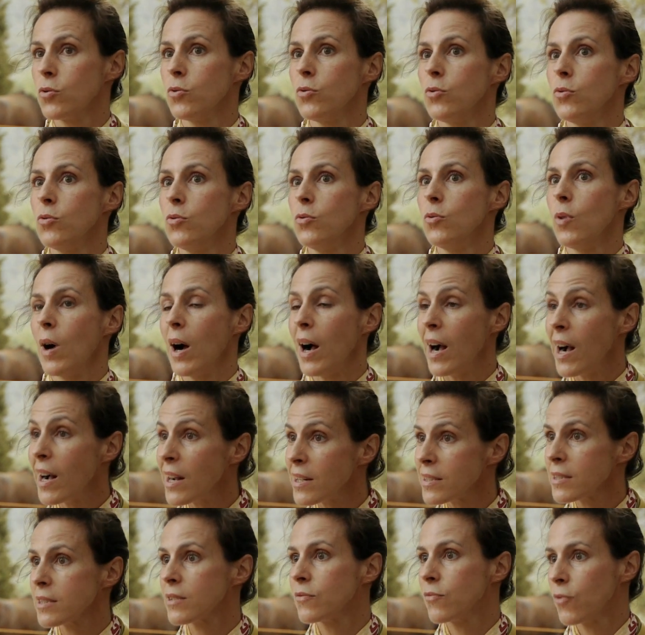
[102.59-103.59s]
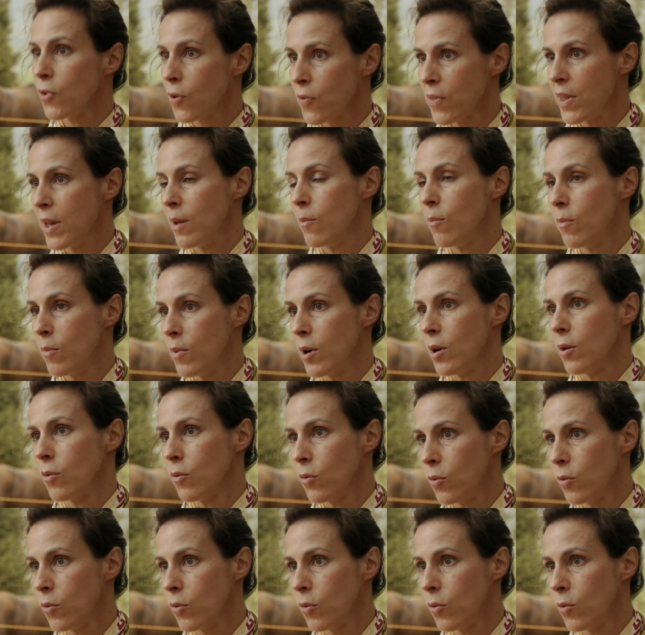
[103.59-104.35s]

to ask for their